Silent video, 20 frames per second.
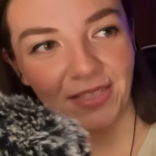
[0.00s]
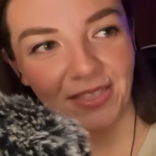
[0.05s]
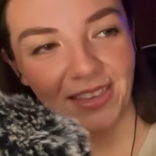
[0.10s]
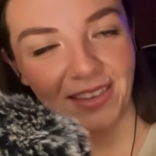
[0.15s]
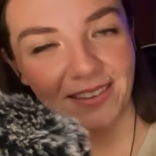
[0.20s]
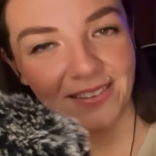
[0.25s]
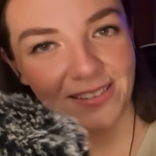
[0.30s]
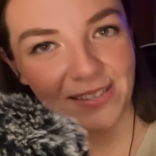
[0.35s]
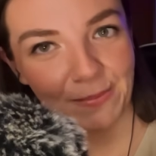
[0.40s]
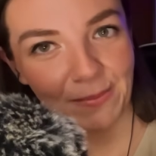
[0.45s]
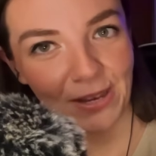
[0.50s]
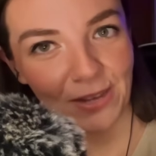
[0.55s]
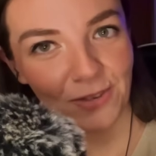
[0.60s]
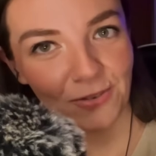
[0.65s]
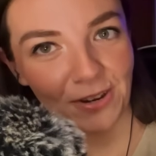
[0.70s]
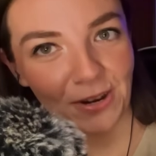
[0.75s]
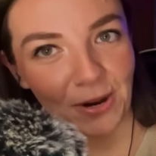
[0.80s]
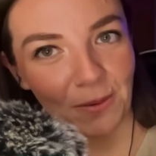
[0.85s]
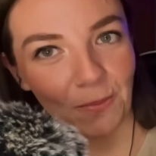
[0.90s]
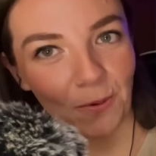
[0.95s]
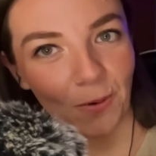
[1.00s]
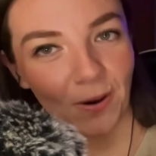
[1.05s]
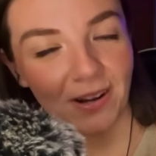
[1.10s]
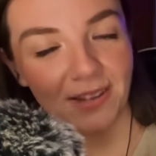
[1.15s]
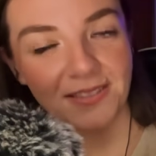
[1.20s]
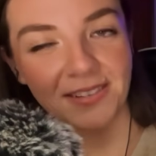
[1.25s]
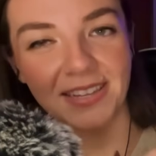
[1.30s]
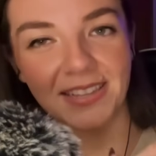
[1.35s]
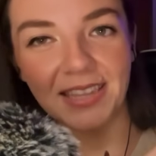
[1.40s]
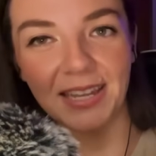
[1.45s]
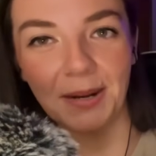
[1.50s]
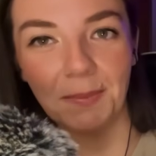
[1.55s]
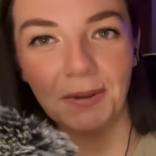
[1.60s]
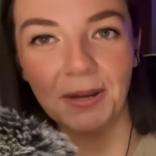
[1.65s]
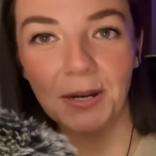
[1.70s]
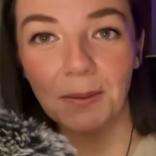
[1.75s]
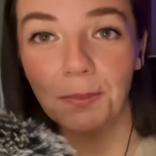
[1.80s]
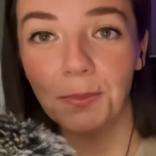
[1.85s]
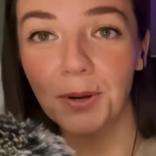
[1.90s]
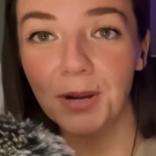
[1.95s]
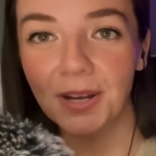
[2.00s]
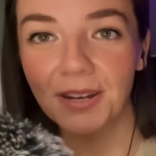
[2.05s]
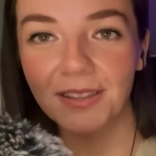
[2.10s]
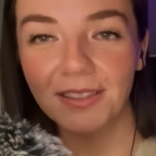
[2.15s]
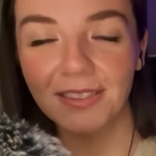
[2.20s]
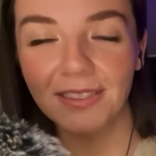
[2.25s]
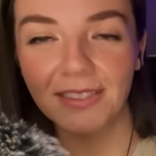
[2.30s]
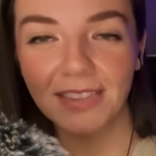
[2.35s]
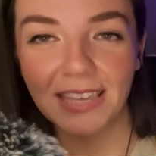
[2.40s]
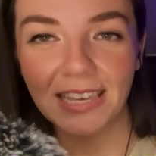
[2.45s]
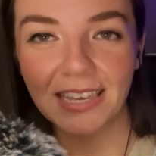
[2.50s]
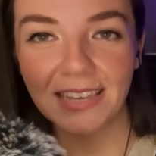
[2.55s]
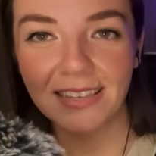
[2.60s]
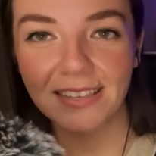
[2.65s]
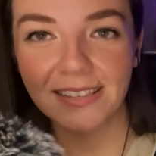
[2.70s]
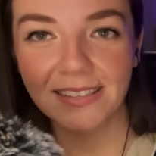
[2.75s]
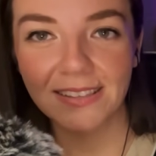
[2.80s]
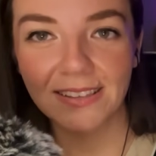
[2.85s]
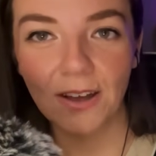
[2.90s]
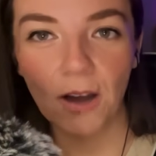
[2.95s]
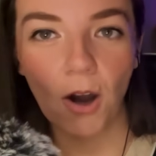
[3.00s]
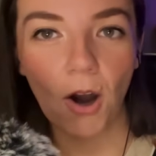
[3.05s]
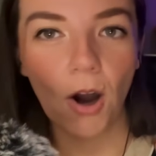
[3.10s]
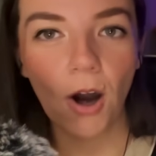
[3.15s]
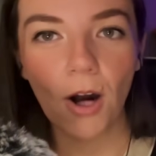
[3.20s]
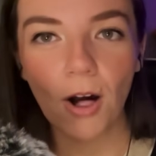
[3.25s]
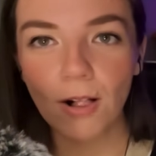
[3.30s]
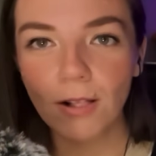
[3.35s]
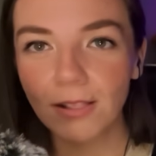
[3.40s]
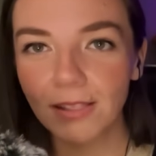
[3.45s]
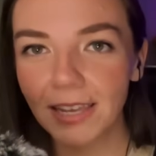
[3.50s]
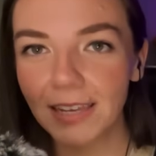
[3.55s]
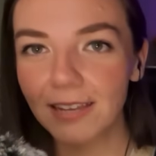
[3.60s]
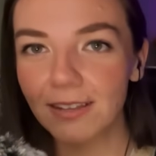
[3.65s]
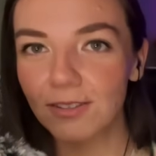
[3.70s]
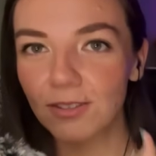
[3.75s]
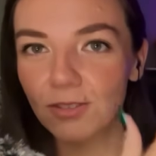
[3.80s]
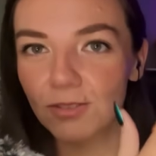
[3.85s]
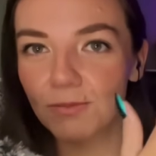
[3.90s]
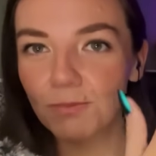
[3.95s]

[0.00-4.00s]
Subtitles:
things to make trigger boards, and then I'm going to put these all like